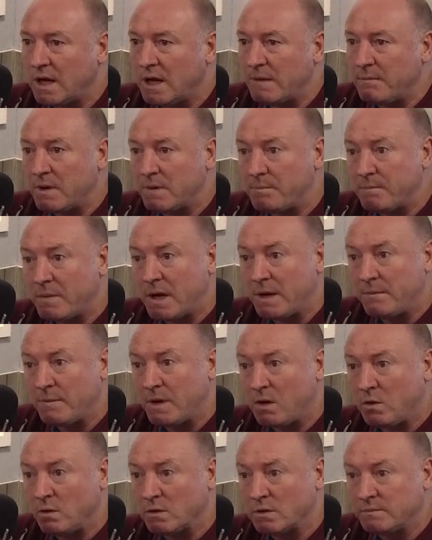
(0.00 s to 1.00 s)
I'm a I'm
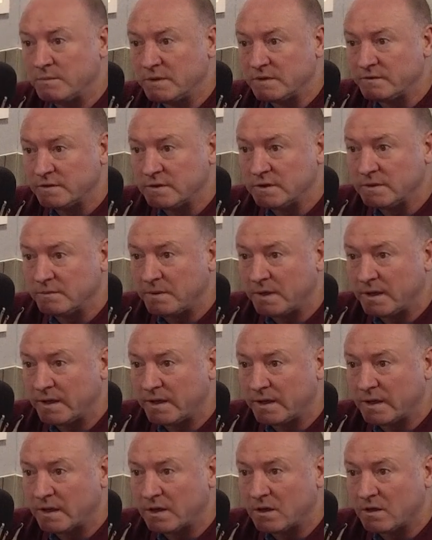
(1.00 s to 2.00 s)
a holding midfield
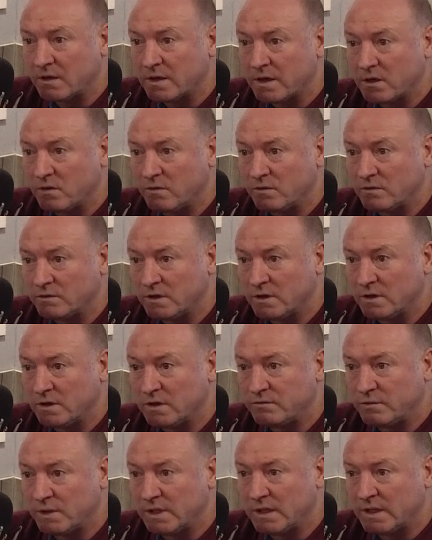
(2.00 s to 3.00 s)
player and I can't get over the
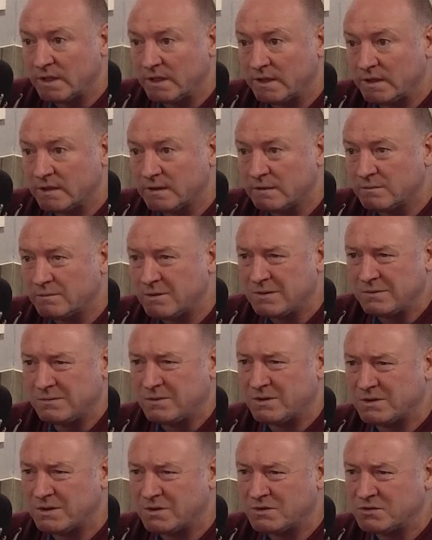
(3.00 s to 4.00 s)
halfway line. What
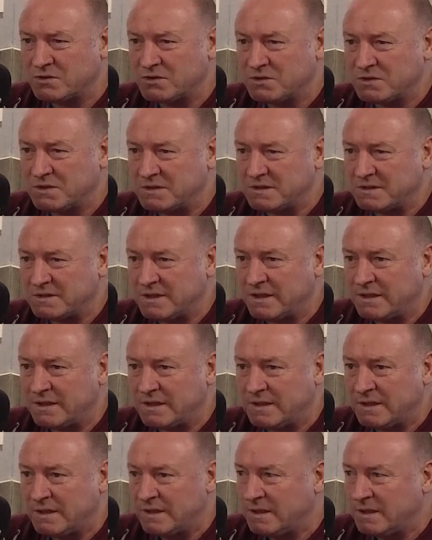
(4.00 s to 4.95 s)
what nonsense is that?